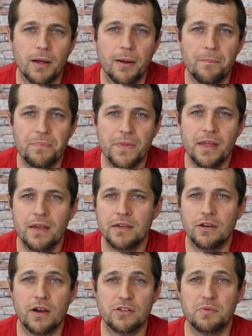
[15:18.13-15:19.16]
Um,
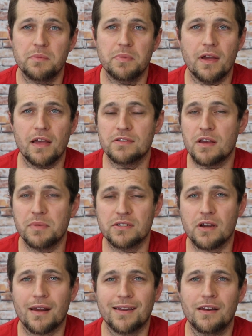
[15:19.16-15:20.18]
you know, as we as I've been
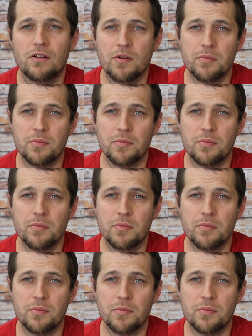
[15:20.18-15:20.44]
talking here,